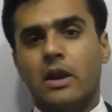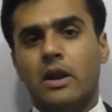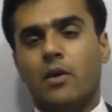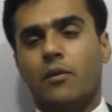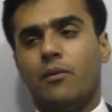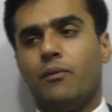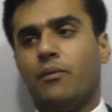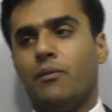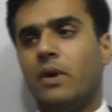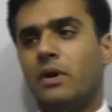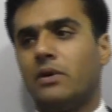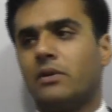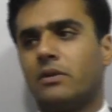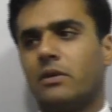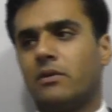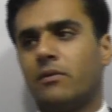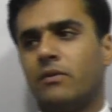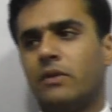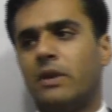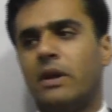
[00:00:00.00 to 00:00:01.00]
Now,
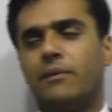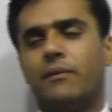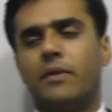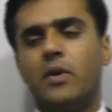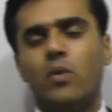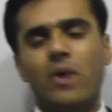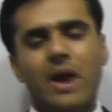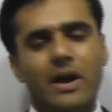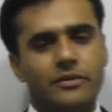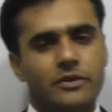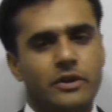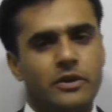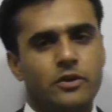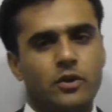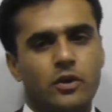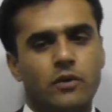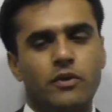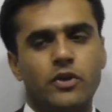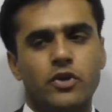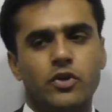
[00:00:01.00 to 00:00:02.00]
first, there are few
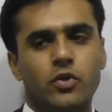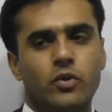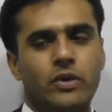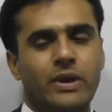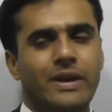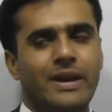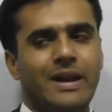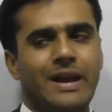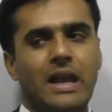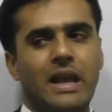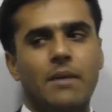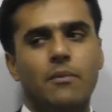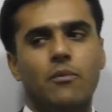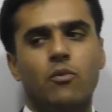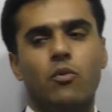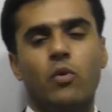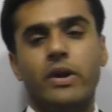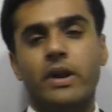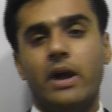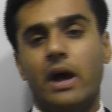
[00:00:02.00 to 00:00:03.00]
assets on which you can
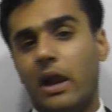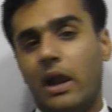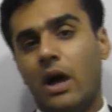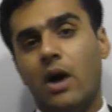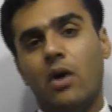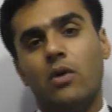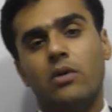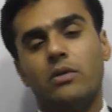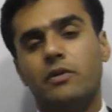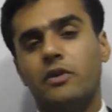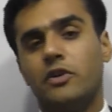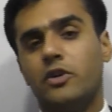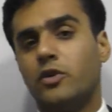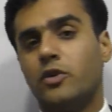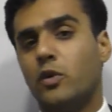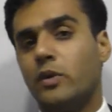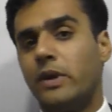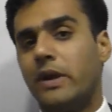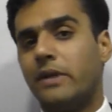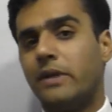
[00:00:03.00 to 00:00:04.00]
claim one allowance, which
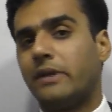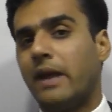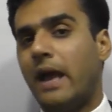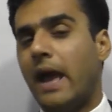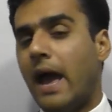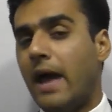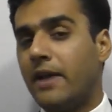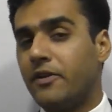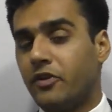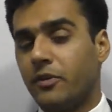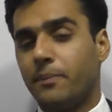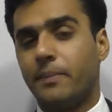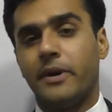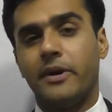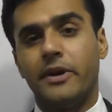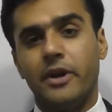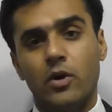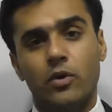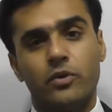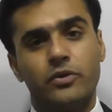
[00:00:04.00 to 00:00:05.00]
is known as
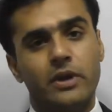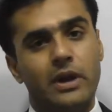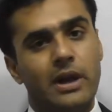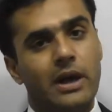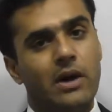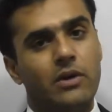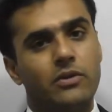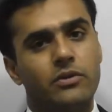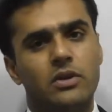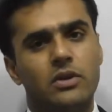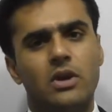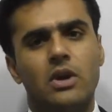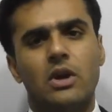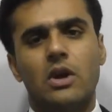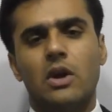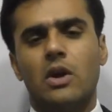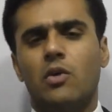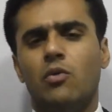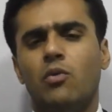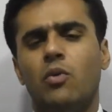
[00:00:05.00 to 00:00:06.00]
entrepreneur's allowance.
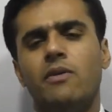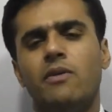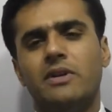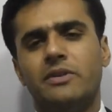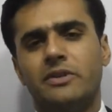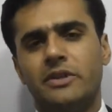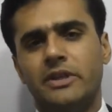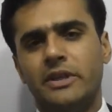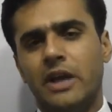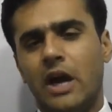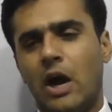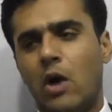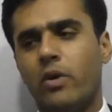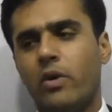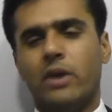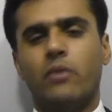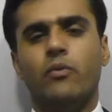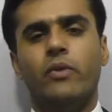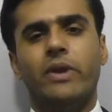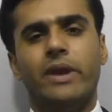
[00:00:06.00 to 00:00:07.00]
We will see
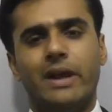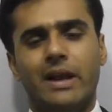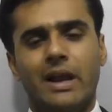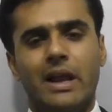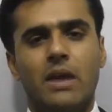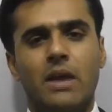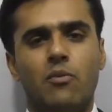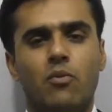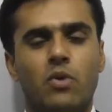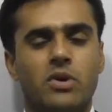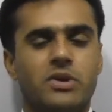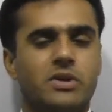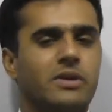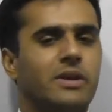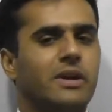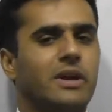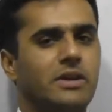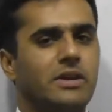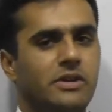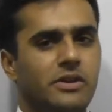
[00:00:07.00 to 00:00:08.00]
how can we claim, what are
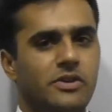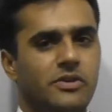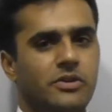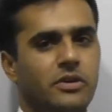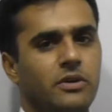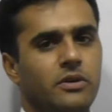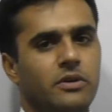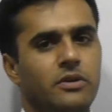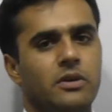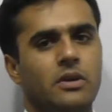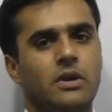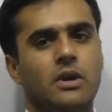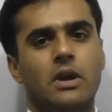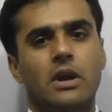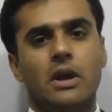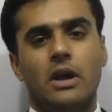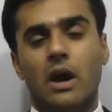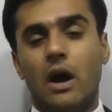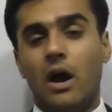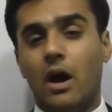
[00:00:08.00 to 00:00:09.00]
the conditions,
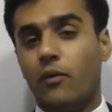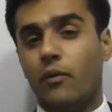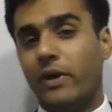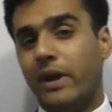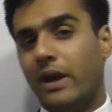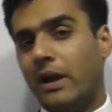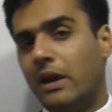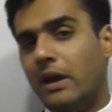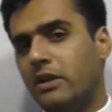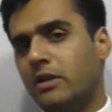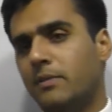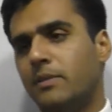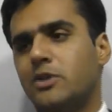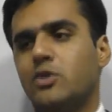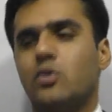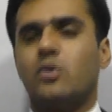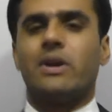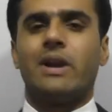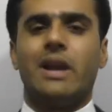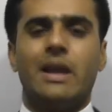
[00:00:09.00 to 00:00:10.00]
are we eligible
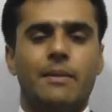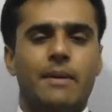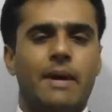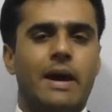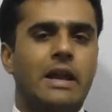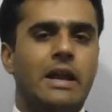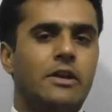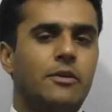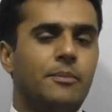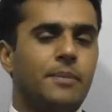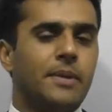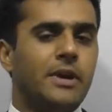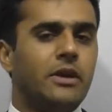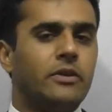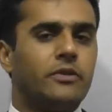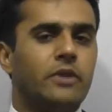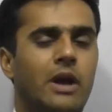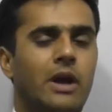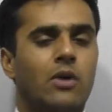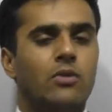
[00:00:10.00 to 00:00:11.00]
to claim
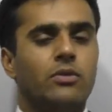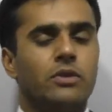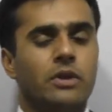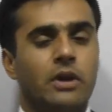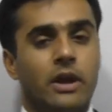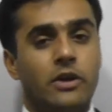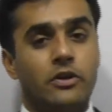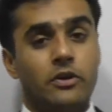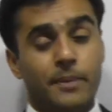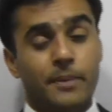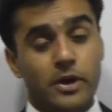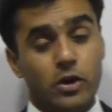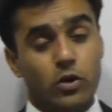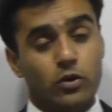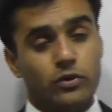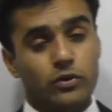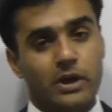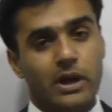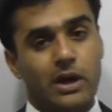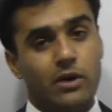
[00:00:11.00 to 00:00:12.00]
entrepreneur's
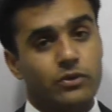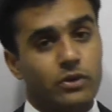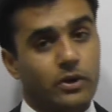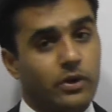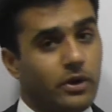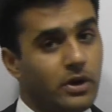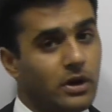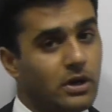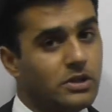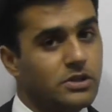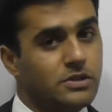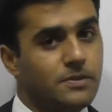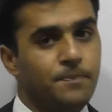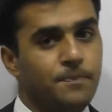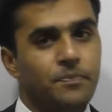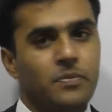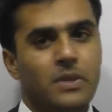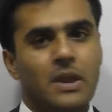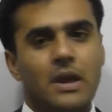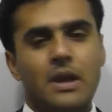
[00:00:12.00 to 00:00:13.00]
allowance or not.
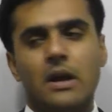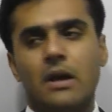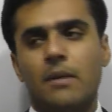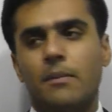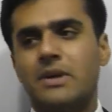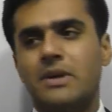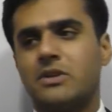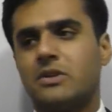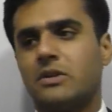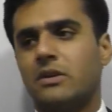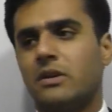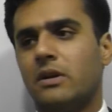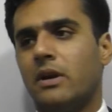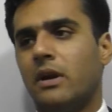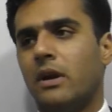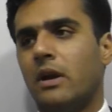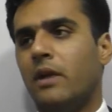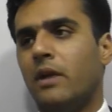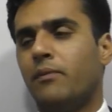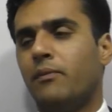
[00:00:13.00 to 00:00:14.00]
But
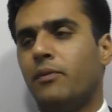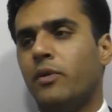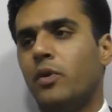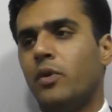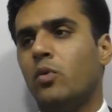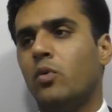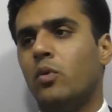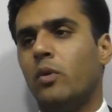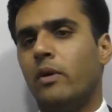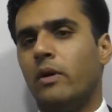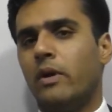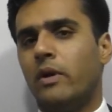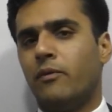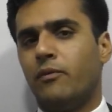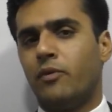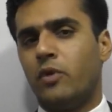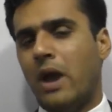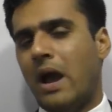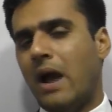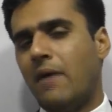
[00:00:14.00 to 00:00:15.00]
if you
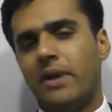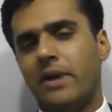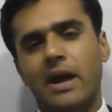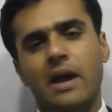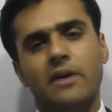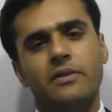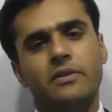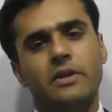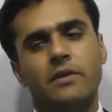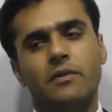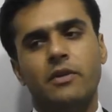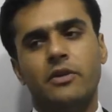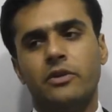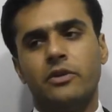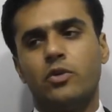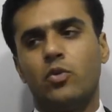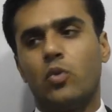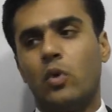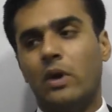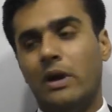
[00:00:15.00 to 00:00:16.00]
have an asset which
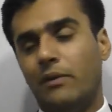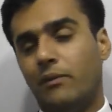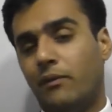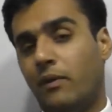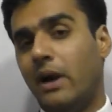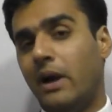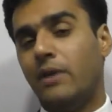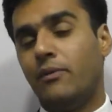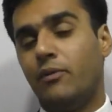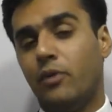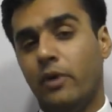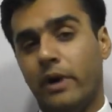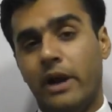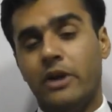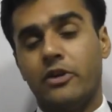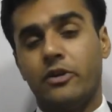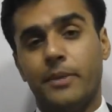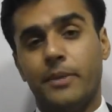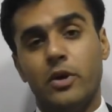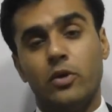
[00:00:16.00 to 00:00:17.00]
is qualified for
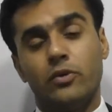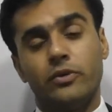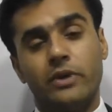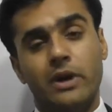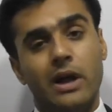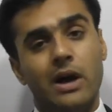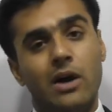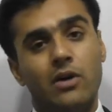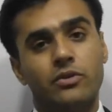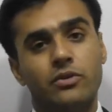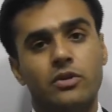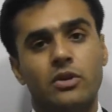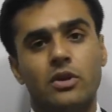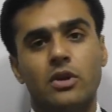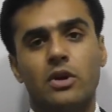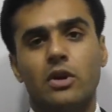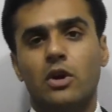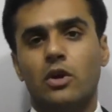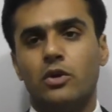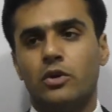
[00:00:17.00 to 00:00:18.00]
entrepreneur's allowance,
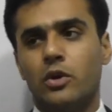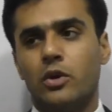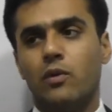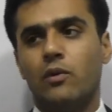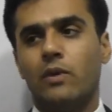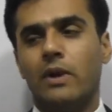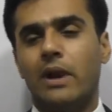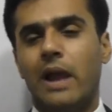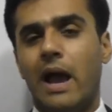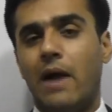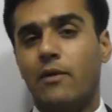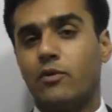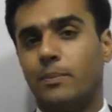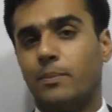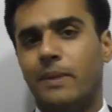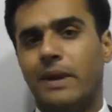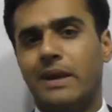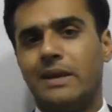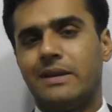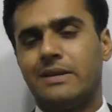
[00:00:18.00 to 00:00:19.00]
so you will have
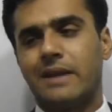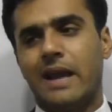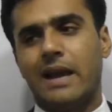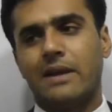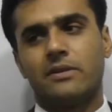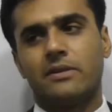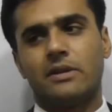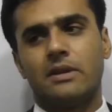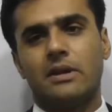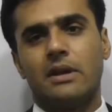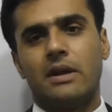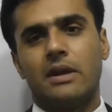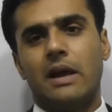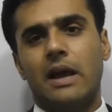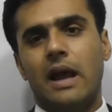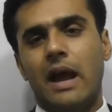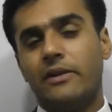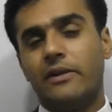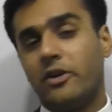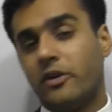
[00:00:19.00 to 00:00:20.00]
to pay tax
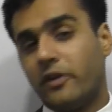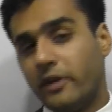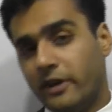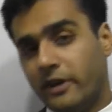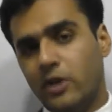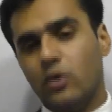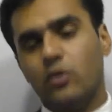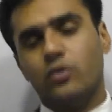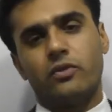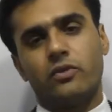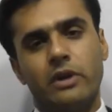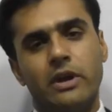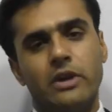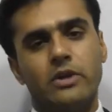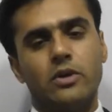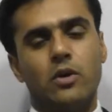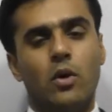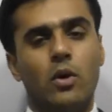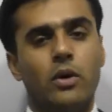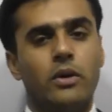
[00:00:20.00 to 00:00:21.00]
at the reduced
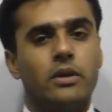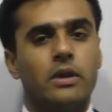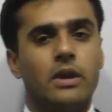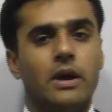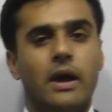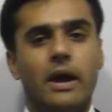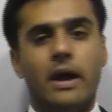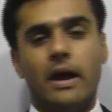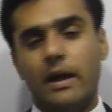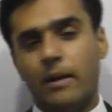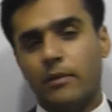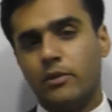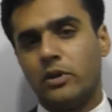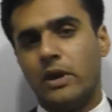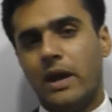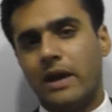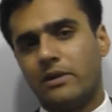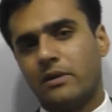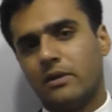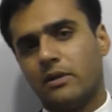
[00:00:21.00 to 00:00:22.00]
rate on
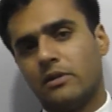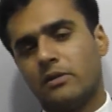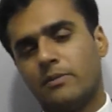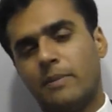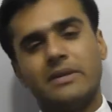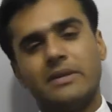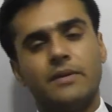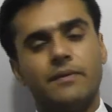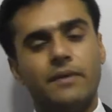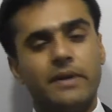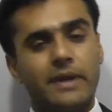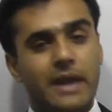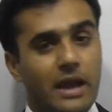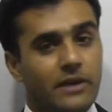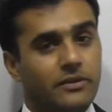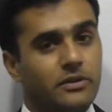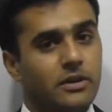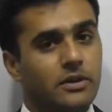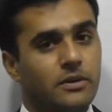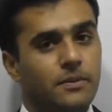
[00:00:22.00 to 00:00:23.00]
that specific
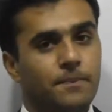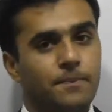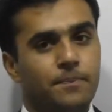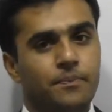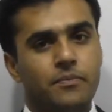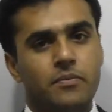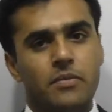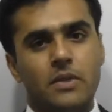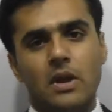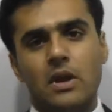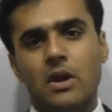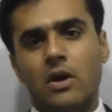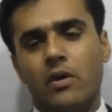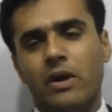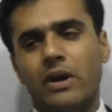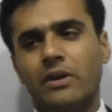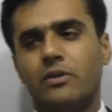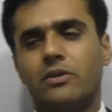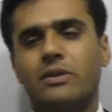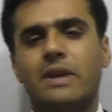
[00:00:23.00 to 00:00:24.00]
asset. All
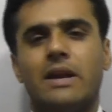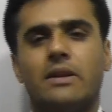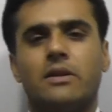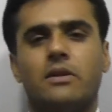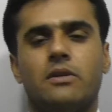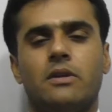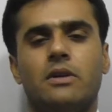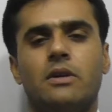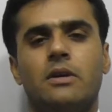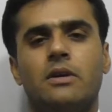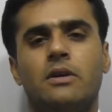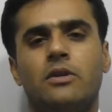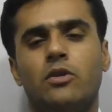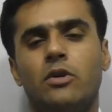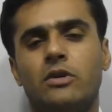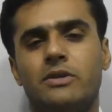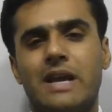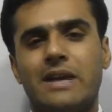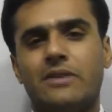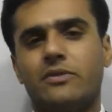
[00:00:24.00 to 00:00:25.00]
right, so that
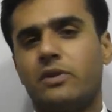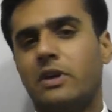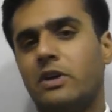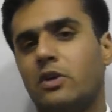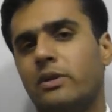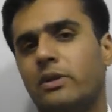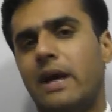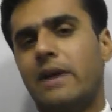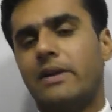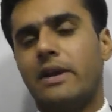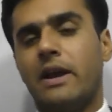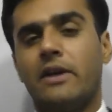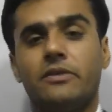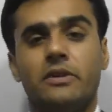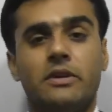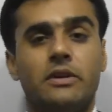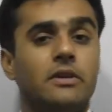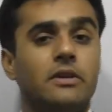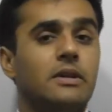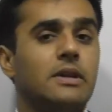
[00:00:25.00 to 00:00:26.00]
tax rate on that
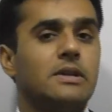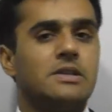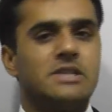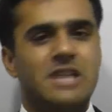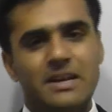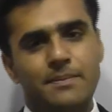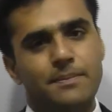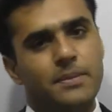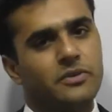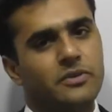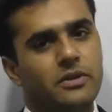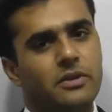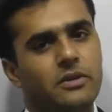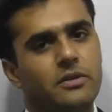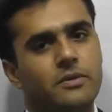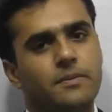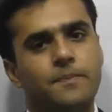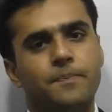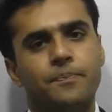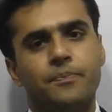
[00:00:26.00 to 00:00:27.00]
asset is
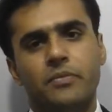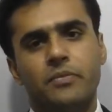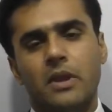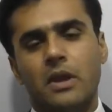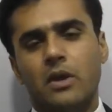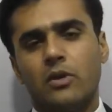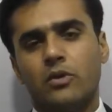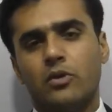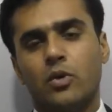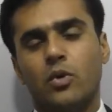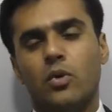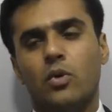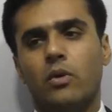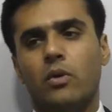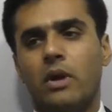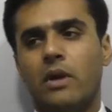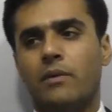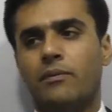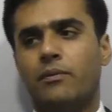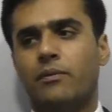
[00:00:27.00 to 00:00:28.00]
10%.
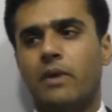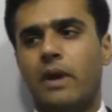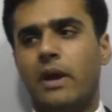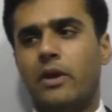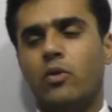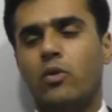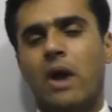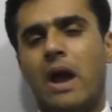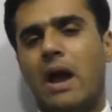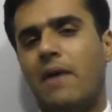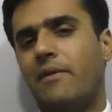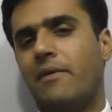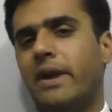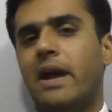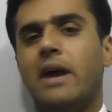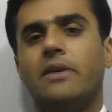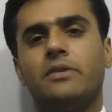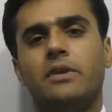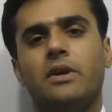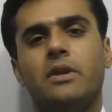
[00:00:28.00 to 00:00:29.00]
So if you have
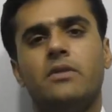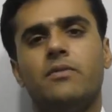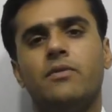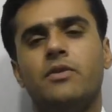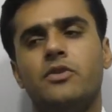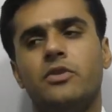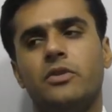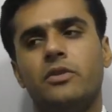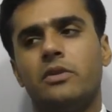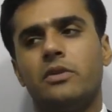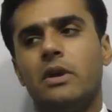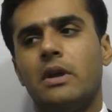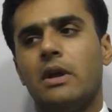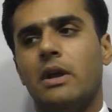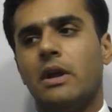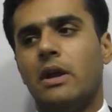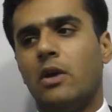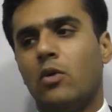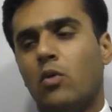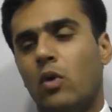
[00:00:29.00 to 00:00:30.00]
an asset which is
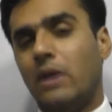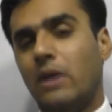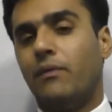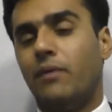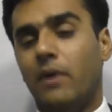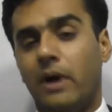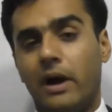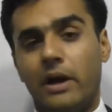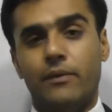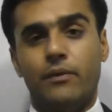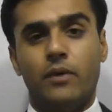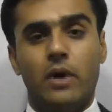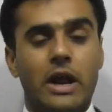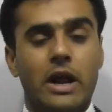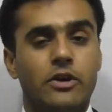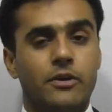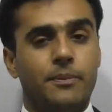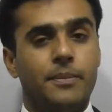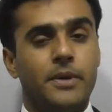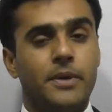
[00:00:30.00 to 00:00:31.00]
qualified for
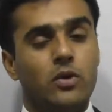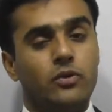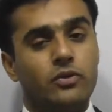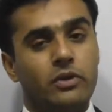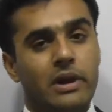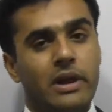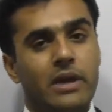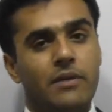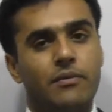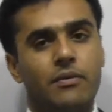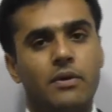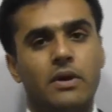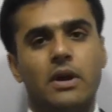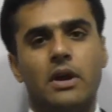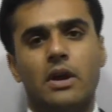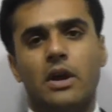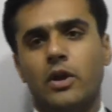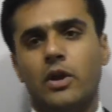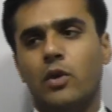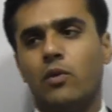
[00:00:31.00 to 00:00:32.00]
entrepreneur's relief,
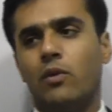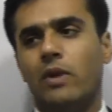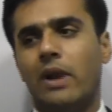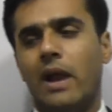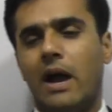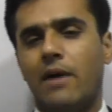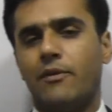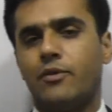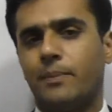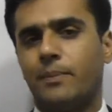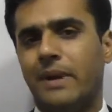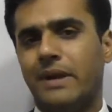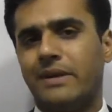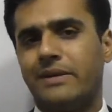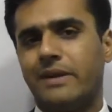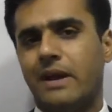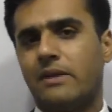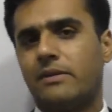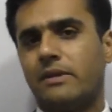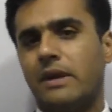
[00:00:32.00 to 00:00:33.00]
you will have to
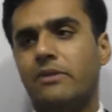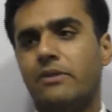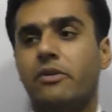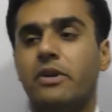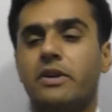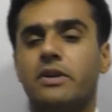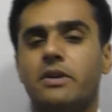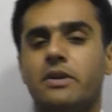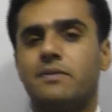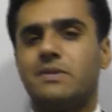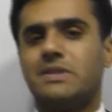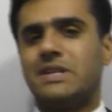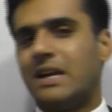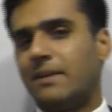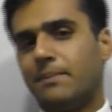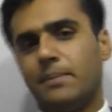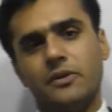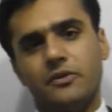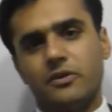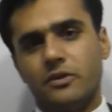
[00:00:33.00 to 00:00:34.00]
pay tax at the rate of
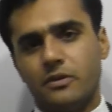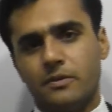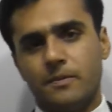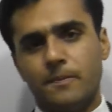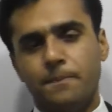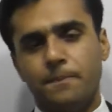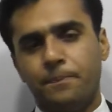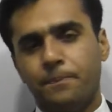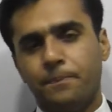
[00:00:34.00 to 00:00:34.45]
10%.